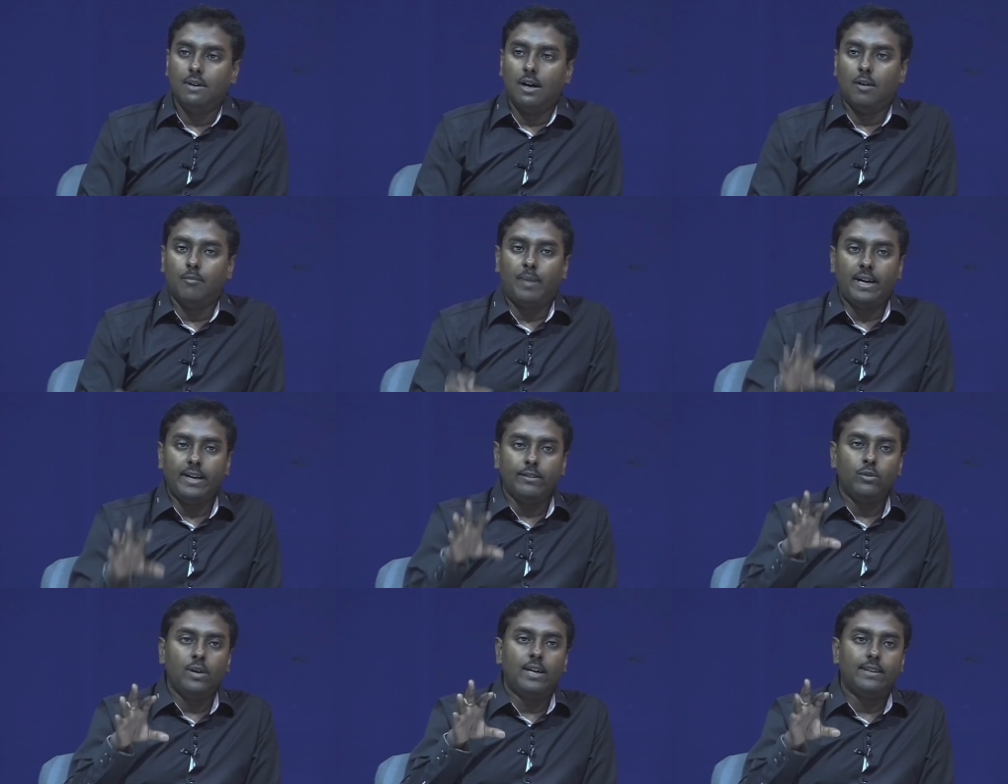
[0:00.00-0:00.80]
a
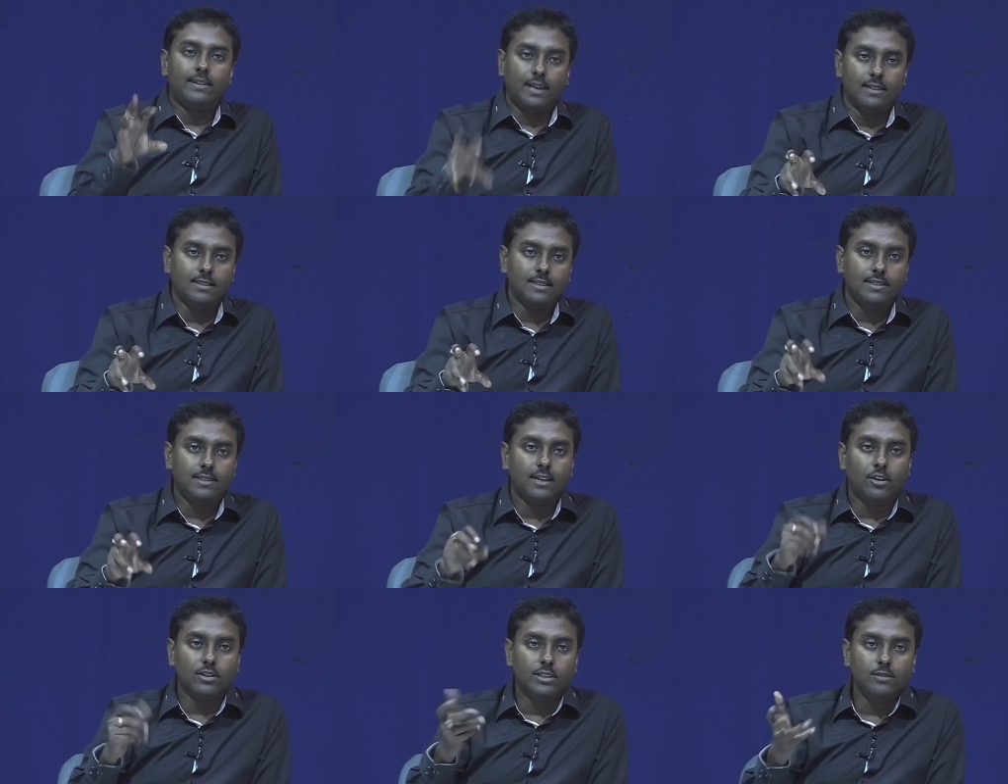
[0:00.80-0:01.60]
particular transistor
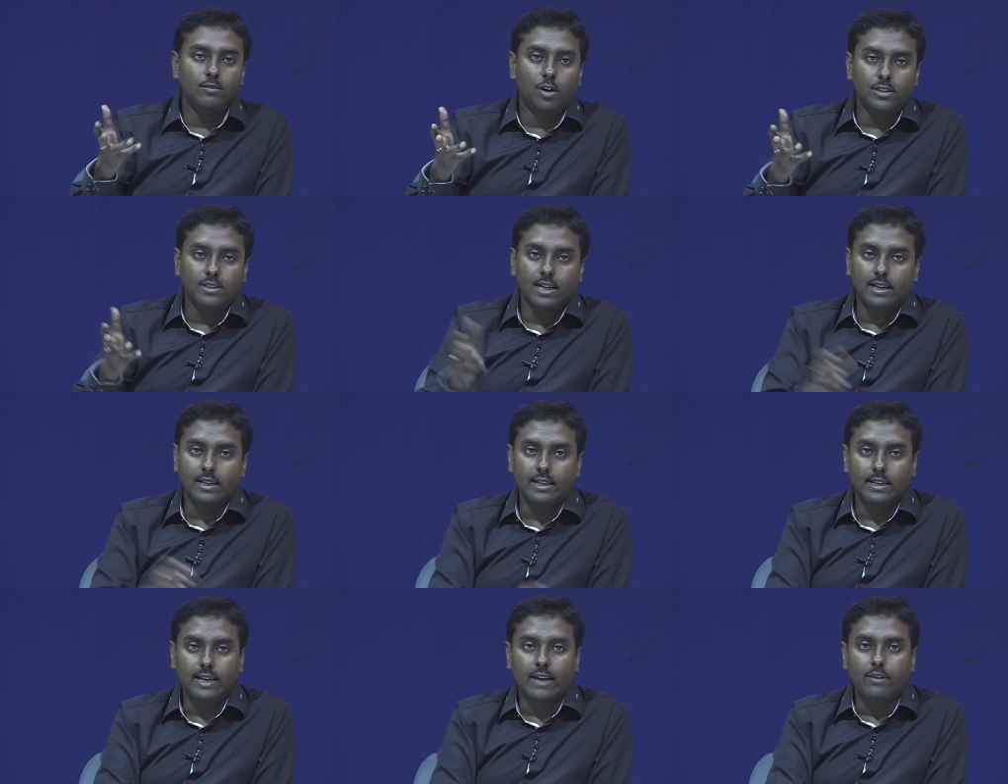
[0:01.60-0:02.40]
or CMOS
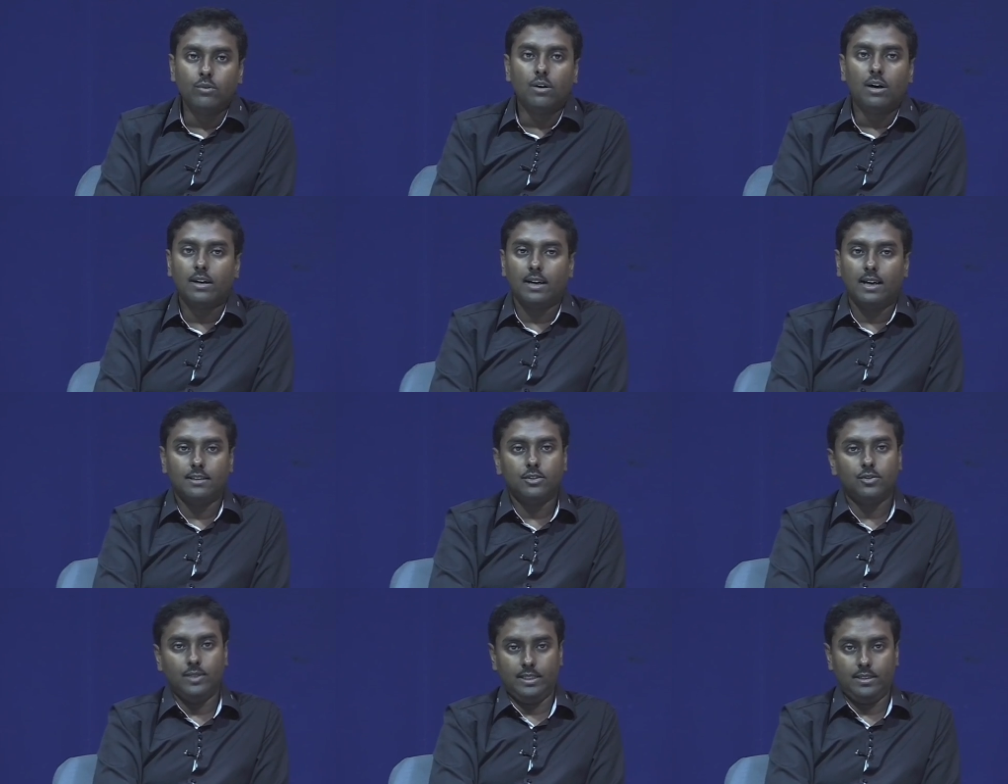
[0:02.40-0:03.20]
circuit can work as a
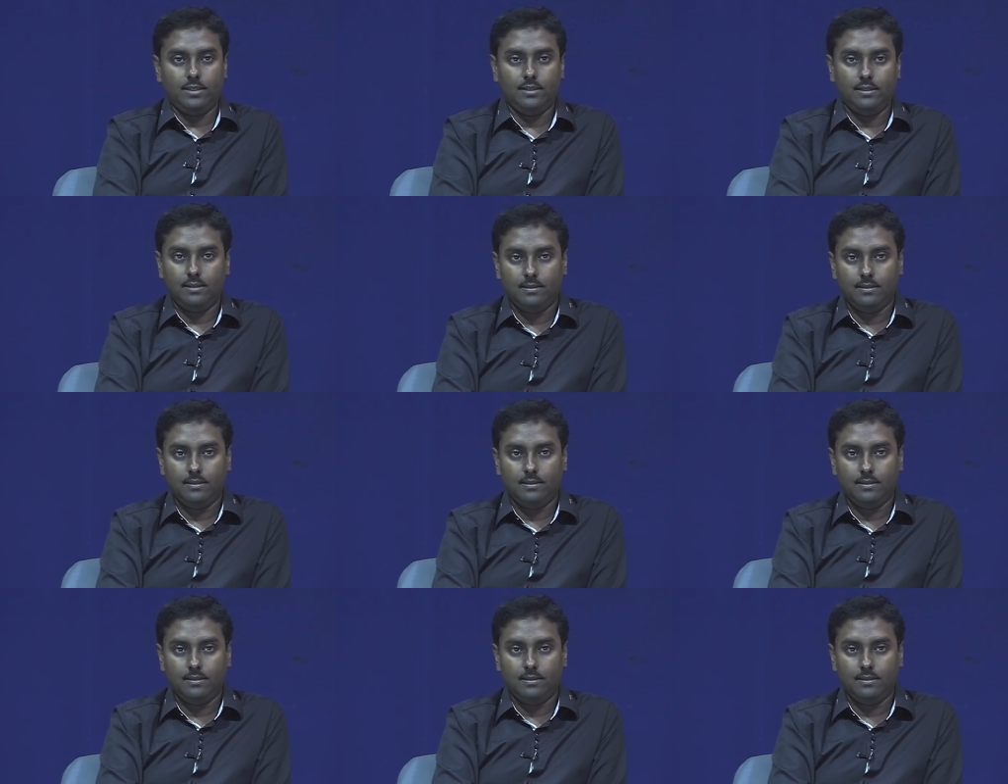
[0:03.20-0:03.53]
switch.